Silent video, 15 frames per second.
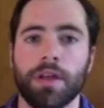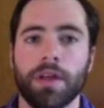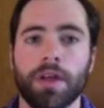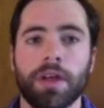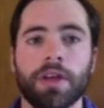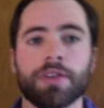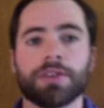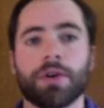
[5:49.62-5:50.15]

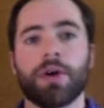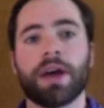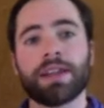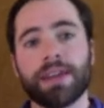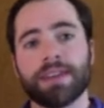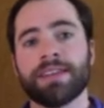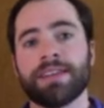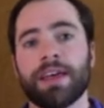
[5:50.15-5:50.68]
So I'd
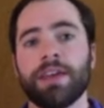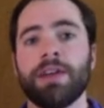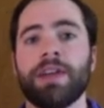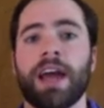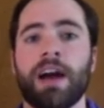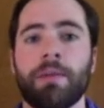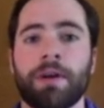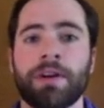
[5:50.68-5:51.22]
like to tell you
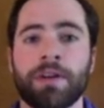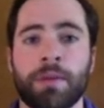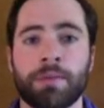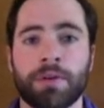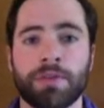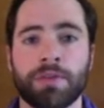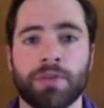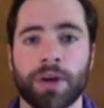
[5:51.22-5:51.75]
now about a
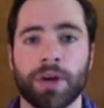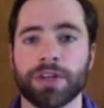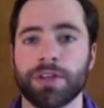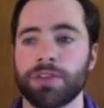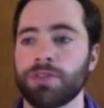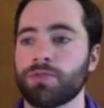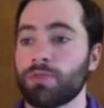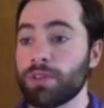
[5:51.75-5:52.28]
number of
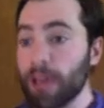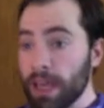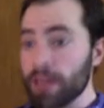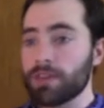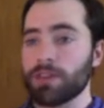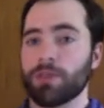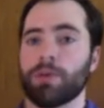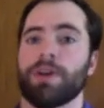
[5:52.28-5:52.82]
questions related
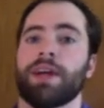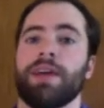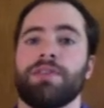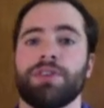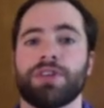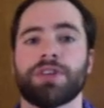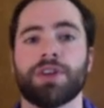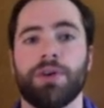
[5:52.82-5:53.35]
to the work I've
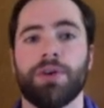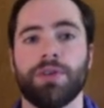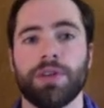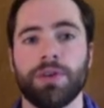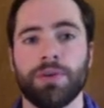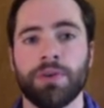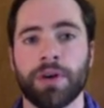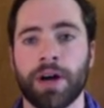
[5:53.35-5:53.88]
just shown
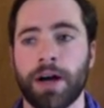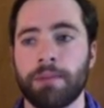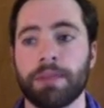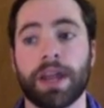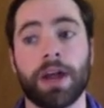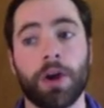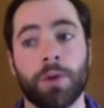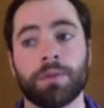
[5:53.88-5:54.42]
you that I
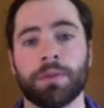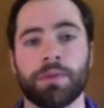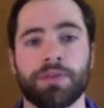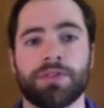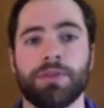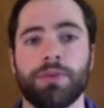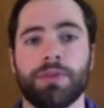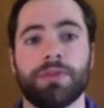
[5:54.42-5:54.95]
hope to
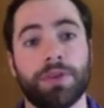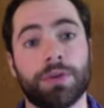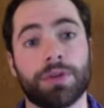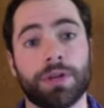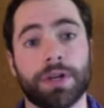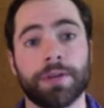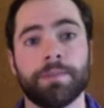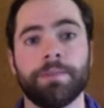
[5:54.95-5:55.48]
pursue in the
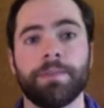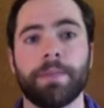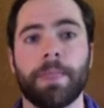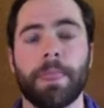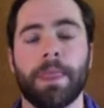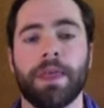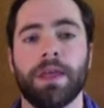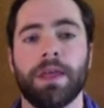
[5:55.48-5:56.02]
future.
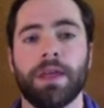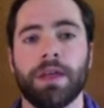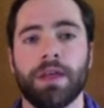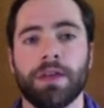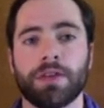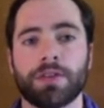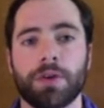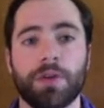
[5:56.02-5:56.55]

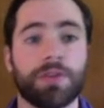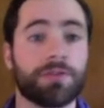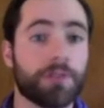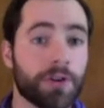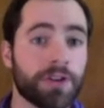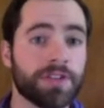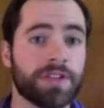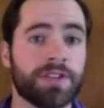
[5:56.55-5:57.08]
So the
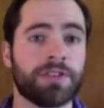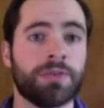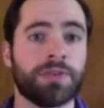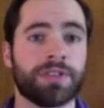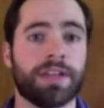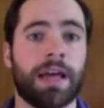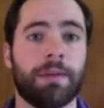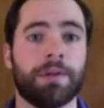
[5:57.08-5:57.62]
first is to
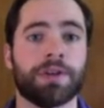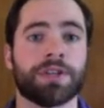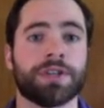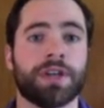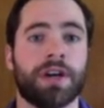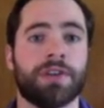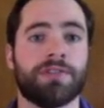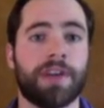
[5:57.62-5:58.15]
establish
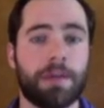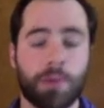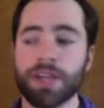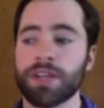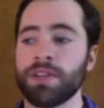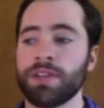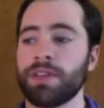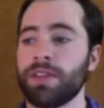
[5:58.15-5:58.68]
a
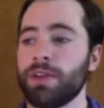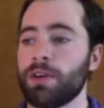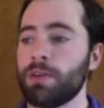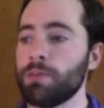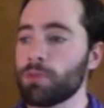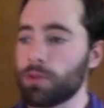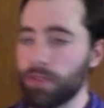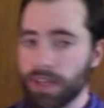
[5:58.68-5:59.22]
fibration theorem,
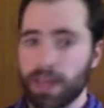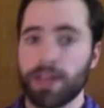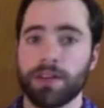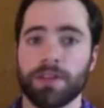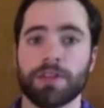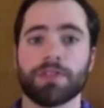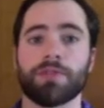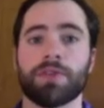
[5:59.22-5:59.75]
sort of akin to
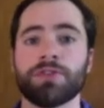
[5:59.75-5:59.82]
this first